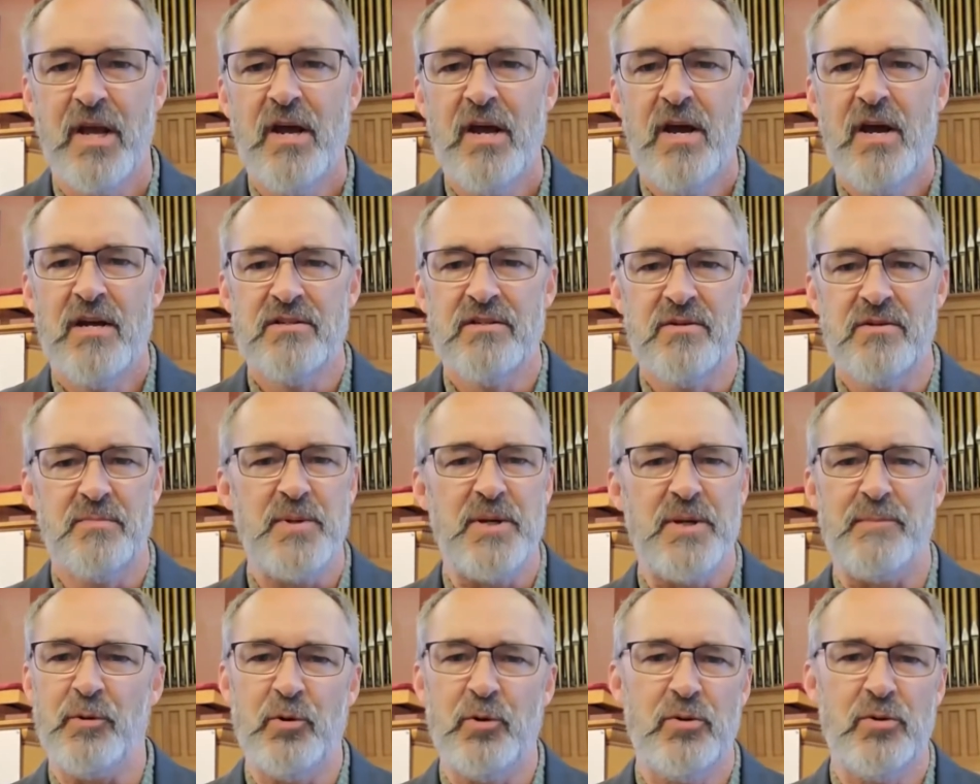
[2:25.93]
to
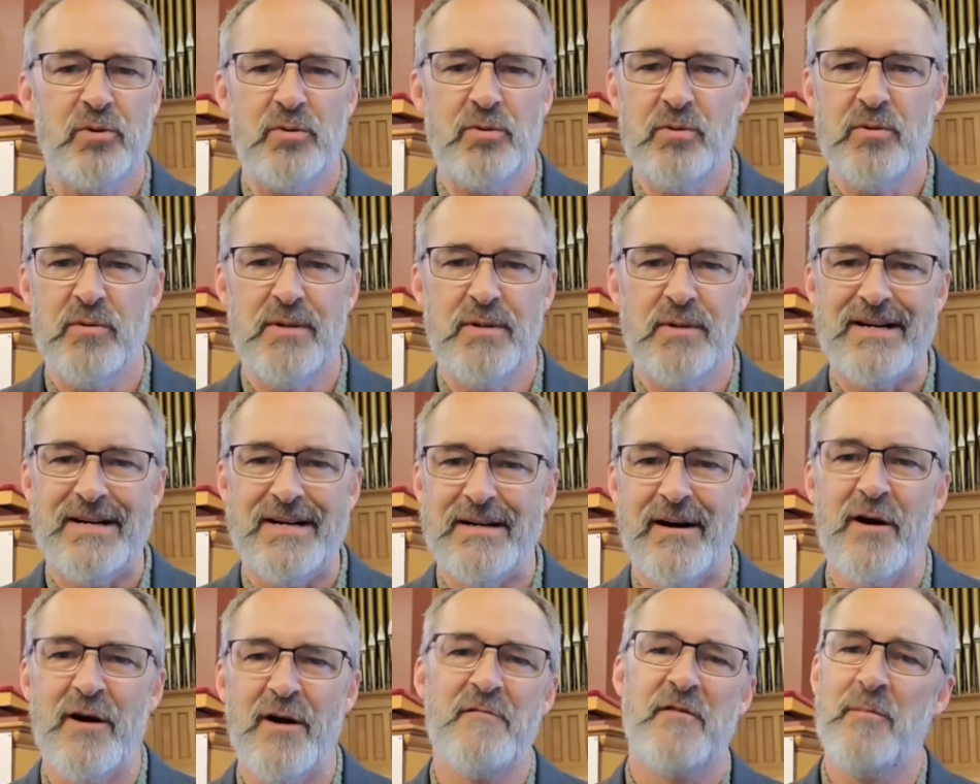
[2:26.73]
people who
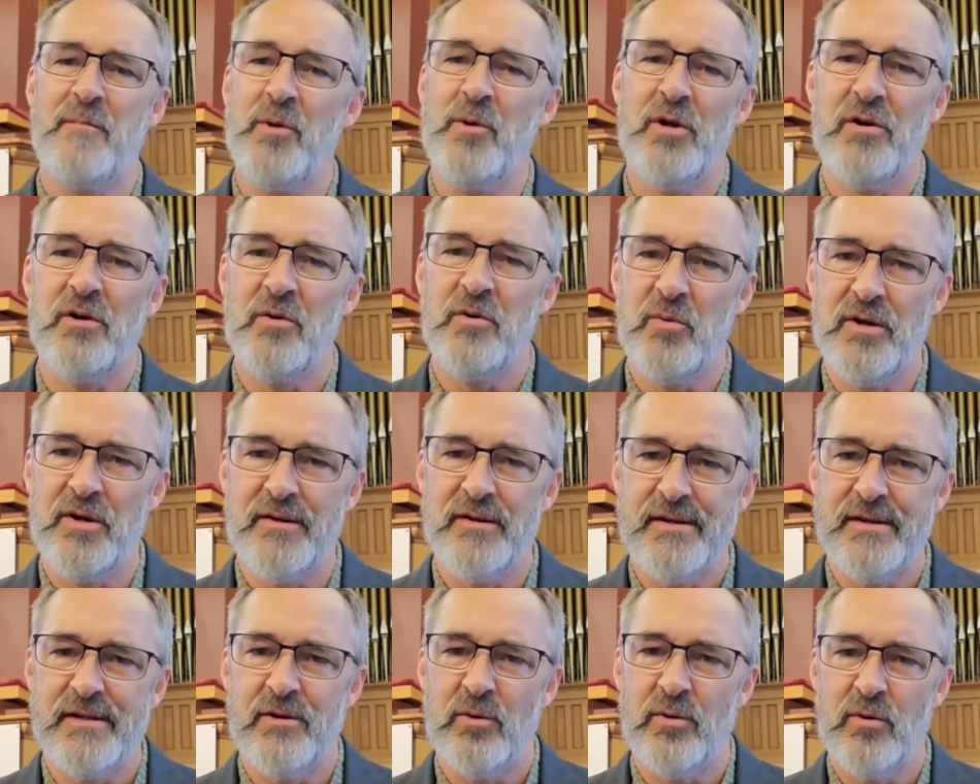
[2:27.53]
aren't familiar with
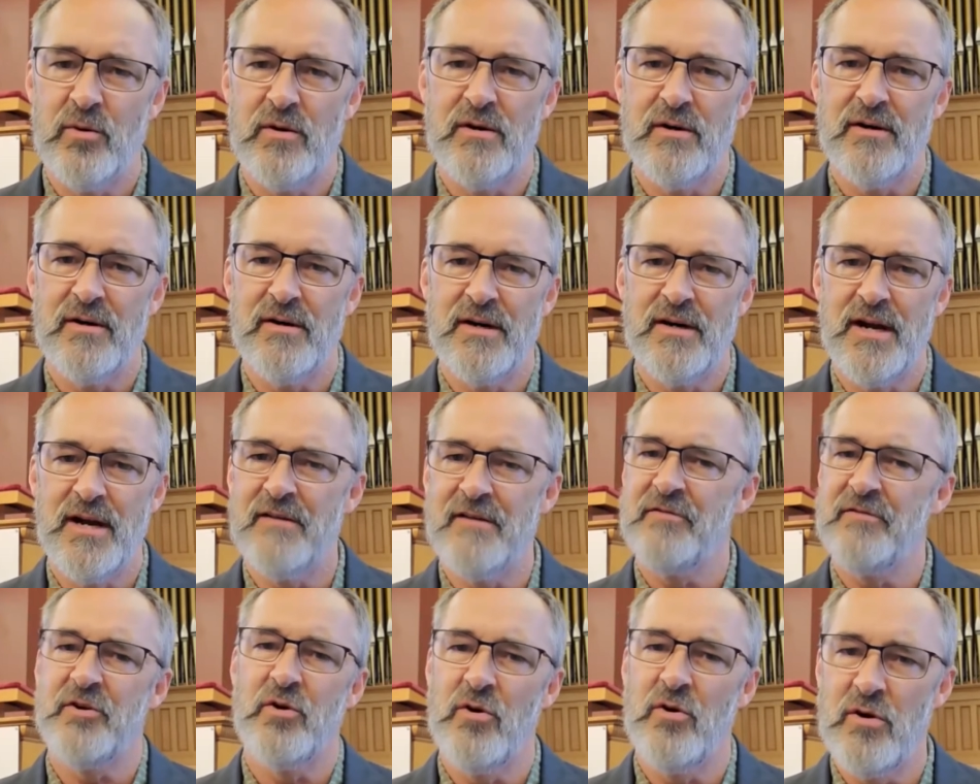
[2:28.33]
it or haven't
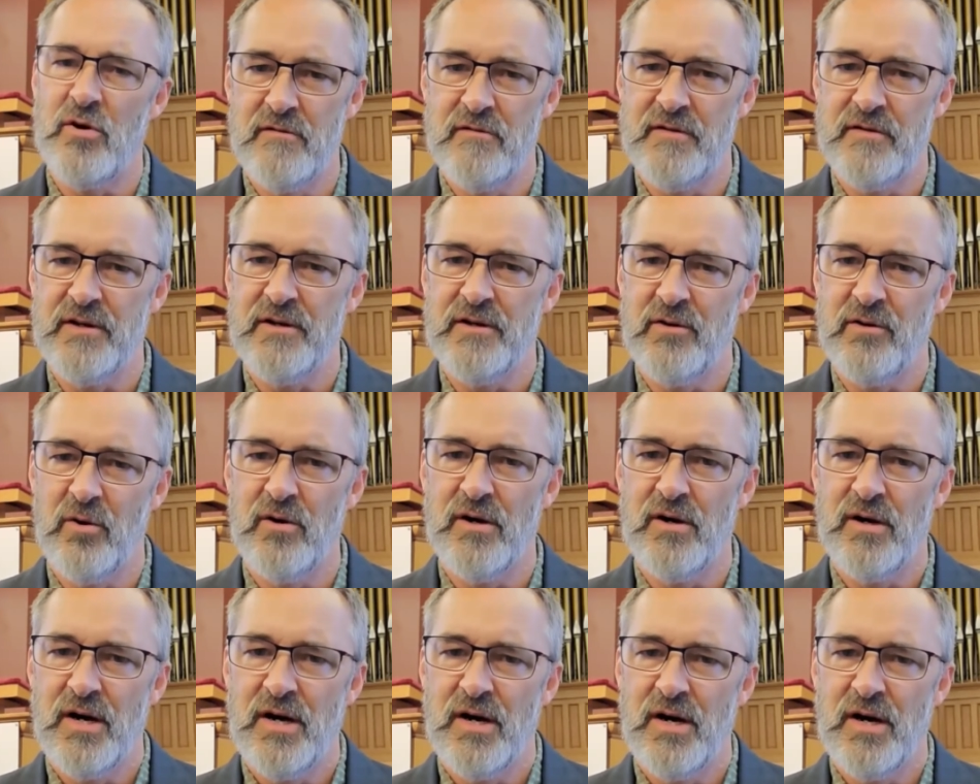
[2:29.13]
heard of it or